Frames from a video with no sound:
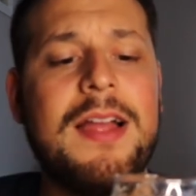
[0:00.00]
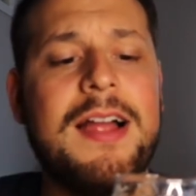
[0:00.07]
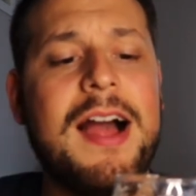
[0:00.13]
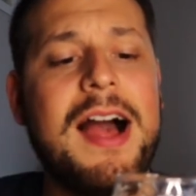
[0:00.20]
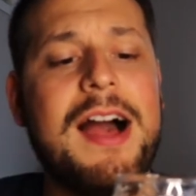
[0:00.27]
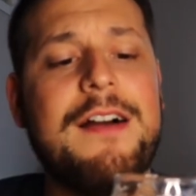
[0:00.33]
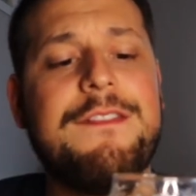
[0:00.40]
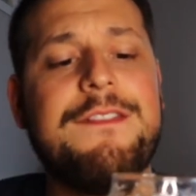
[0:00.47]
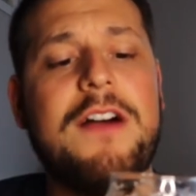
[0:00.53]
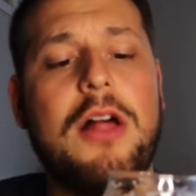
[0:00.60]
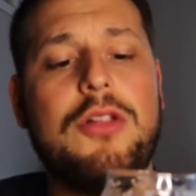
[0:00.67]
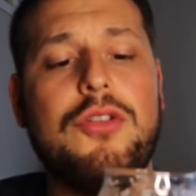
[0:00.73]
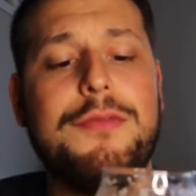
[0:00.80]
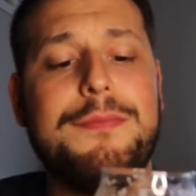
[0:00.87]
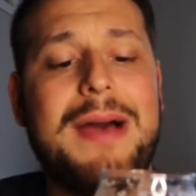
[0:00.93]
uh,
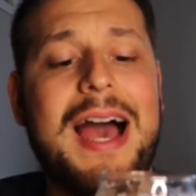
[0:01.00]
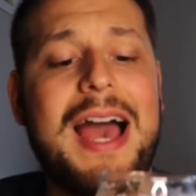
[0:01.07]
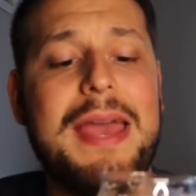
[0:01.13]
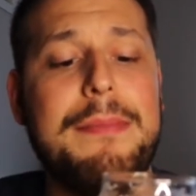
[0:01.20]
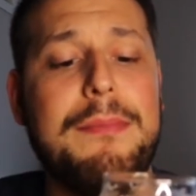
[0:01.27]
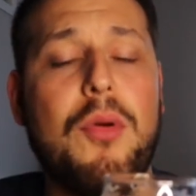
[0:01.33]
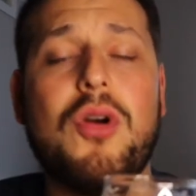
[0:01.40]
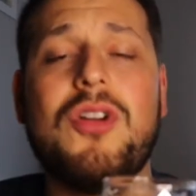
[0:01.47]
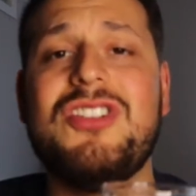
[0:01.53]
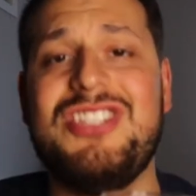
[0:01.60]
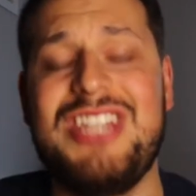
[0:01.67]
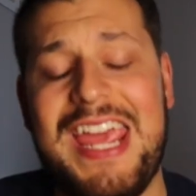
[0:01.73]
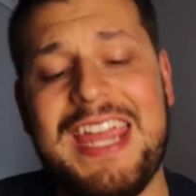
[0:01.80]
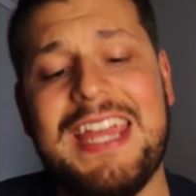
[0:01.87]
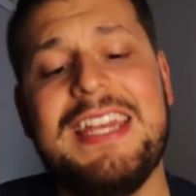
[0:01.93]
followed by more
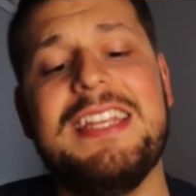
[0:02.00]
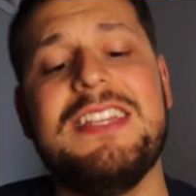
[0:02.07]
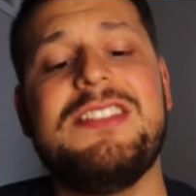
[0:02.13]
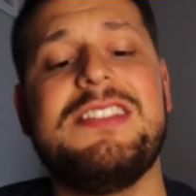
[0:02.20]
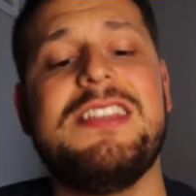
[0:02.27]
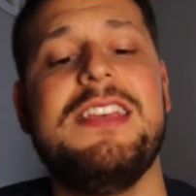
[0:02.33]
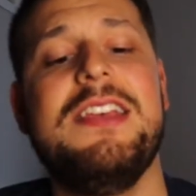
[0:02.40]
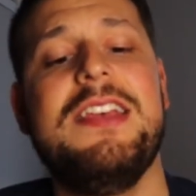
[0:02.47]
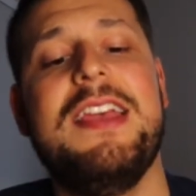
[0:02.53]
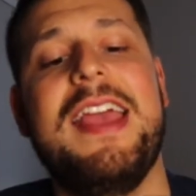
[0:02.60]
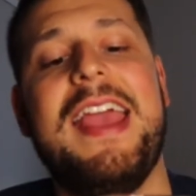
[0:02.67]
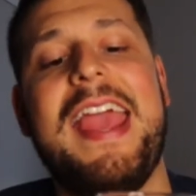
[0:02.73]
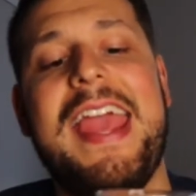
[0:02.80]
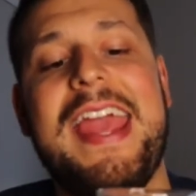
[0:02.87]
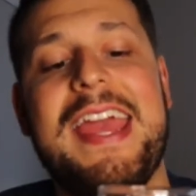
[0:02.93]
dankness
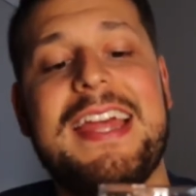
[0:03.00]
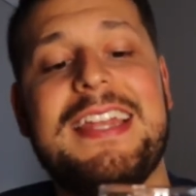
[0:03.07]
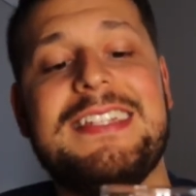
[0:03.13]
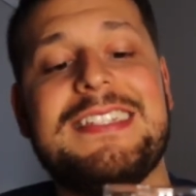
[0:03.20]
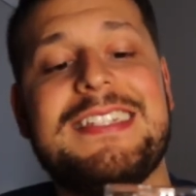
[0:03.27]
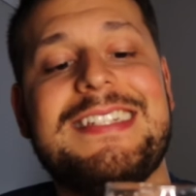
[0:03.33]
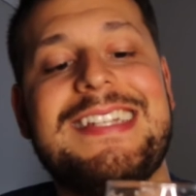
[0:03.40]
and